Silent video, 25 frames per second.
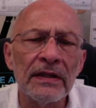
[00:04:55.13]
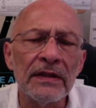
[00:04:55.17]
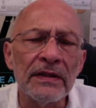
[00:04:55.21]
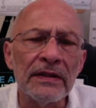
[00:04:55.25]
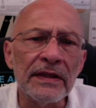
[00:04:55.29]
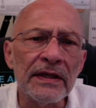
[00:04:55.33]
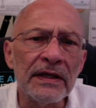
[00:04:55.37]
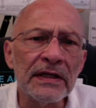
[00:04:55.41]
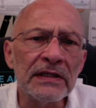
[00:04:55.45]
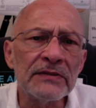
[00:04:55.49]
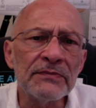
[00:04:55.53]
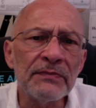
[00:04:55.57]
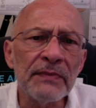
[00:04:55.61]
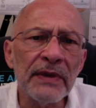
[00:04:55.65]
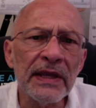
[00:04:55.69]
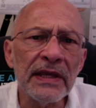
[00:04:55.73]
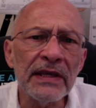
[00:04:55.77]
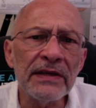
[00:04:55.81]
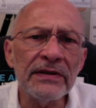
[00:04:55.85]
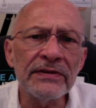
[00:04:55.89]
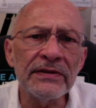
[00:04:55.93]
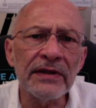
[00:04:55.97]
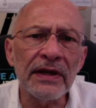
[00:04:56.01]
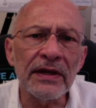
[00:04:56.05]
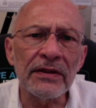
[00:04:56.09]
This
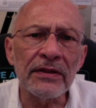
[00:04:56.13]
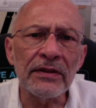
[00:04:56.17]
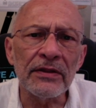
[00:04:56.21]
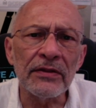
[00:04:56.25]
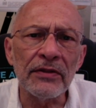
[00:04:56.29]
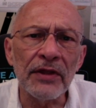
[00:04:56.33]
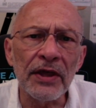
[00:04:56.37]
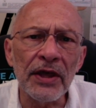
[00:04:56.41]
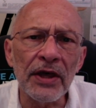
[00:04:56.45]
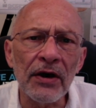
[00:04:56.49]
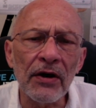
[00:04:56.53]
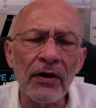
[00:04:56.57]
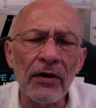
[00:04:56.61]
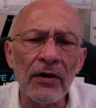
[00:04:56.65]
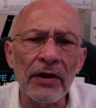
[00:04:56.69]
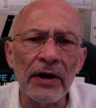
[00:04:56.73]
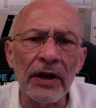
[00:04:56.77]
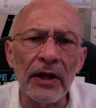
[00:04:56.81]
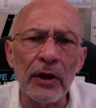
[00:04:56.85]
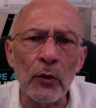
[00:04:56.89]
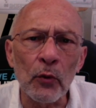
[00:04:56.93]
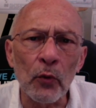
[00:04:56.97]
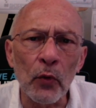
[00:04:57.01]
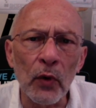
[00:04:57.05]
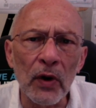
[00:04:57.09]
means that they are
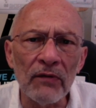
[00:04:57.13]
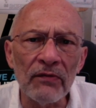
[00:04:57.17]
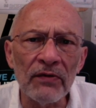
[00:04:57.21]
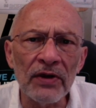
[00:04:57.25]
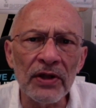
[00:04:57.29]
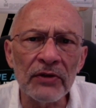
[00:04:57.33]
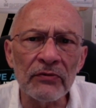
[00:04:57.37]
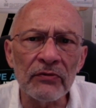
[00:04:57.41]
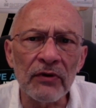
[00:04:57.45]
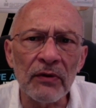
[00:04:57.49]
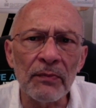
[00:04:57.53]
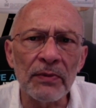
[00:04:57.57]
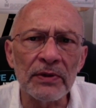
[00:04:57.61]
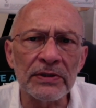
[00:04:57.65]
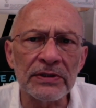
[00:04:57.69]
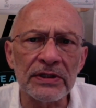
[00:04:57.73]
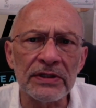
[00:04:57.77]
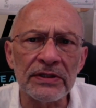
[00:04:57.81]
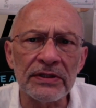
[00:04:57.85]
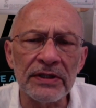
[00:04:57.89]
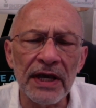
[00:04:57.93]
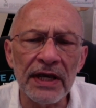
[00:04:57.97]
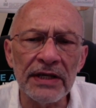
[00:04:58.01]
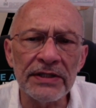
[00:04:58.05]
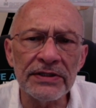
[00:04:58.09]
equivalent
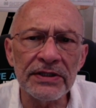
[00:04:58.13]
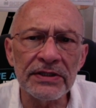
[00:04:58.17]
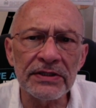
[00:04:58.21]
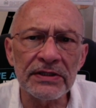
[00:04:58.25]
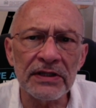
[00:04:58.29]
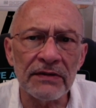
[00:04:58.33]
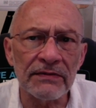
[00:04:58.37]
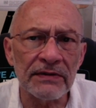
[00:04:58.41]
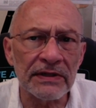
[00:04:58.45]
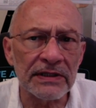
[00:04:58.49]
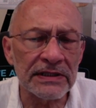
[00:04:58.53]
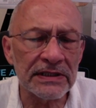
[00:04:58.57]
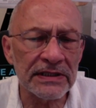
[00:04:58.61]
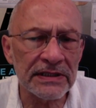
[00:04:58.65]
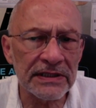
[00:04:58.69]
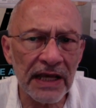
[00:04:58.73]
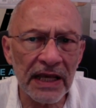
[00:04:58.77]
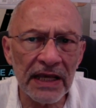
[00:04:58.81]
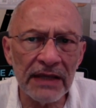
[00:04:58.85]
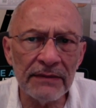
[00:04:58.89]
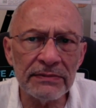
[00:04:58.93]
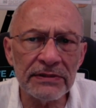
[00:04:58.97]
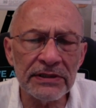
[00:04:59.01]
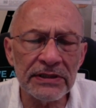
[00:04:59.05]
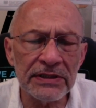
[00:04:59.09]
representations of the
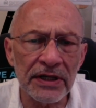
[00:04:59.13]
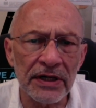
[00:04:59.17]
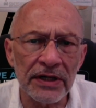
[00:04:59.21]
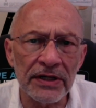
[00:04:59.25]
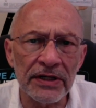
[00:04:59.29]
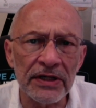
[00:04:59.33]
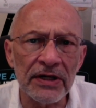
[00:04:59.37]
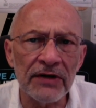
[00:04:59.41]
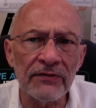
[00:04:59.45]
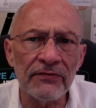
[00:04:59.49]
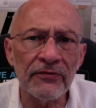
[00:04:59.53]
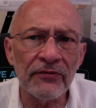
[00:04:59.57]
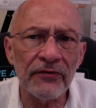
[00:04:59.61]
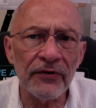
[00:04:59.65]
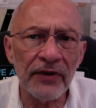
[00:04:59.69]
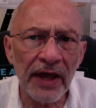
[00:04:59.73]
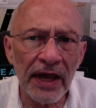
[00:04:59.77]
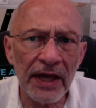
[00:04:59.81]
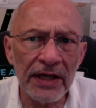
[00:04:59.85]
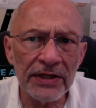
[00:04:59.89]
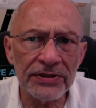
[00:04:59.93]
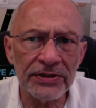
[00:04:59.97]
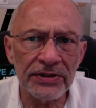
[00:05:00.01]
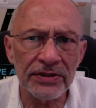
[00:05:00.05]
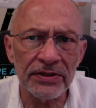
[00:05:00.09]
same study of
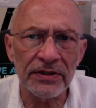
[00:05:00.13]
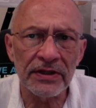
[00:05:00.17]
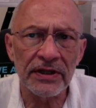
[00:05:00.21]
creation.